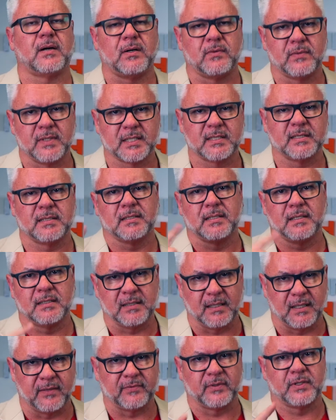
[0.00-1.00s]
a risk to the
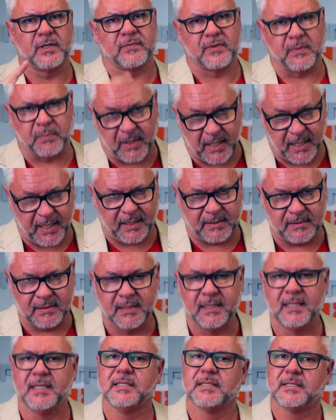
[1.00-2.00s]
delivery of the plan.
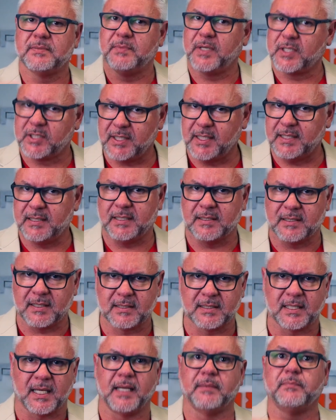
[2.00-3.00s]
It's much easier
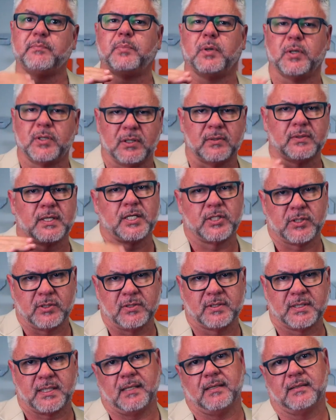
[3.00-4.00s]
just say, put your
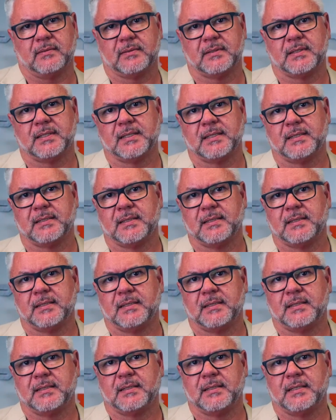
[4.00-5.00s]
issues down.
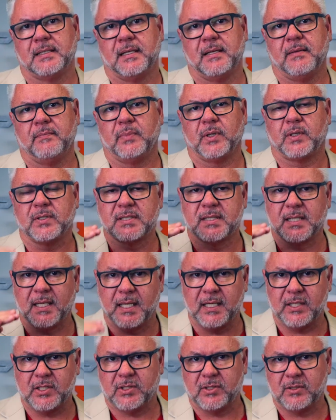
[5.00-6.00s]
Because the
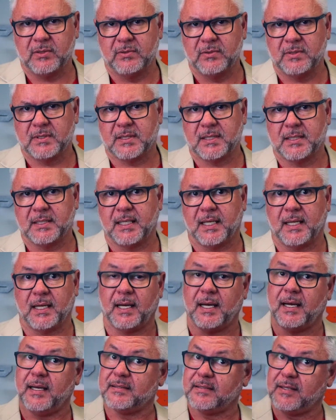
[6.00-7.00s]
issues
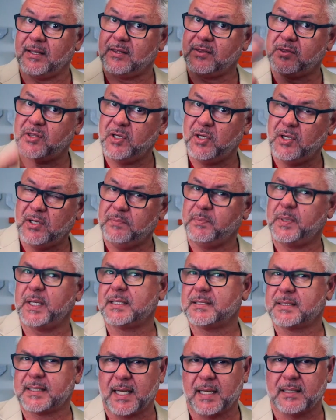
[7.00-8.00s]
are the third
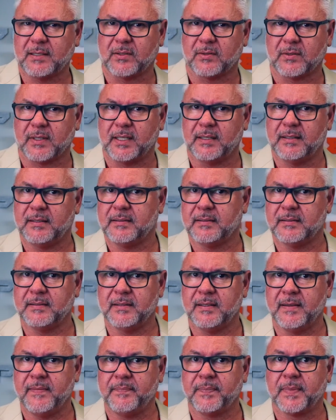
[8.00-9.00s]
biggest category.
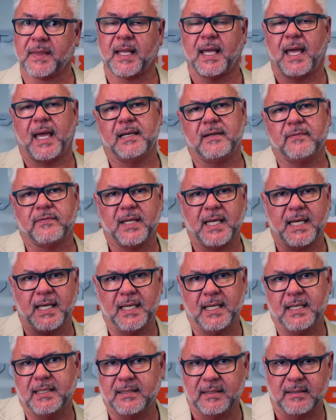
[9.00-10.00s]
And if they're
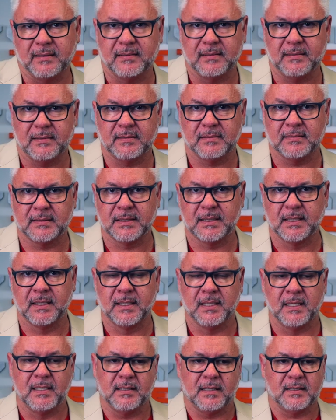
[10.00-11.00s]
hidden,
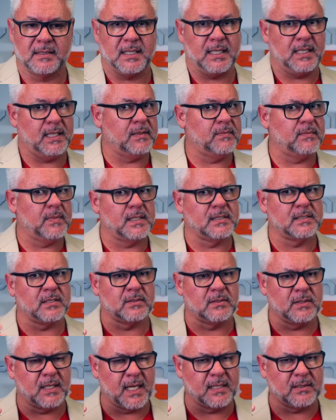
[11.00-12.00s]
the team is
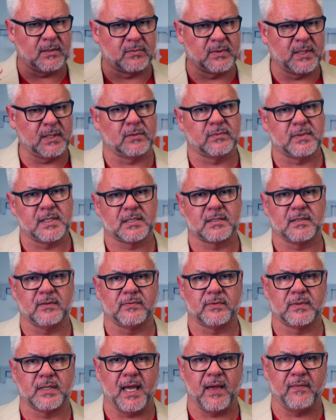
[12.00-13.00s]
at a real risk of
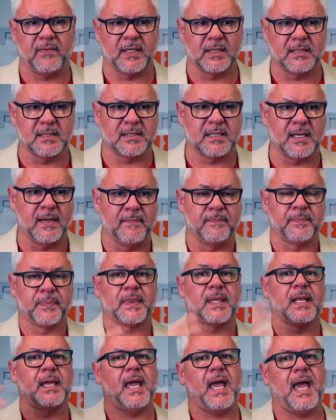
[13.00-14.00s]
having this
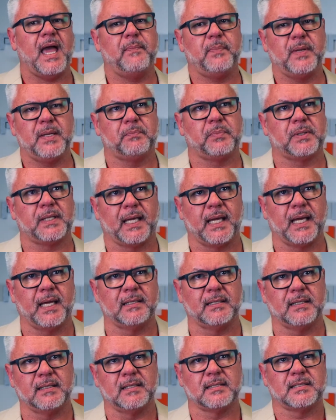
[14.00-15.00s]
happy plan
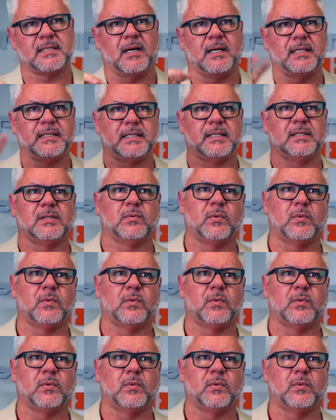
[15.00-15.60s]
in this ideal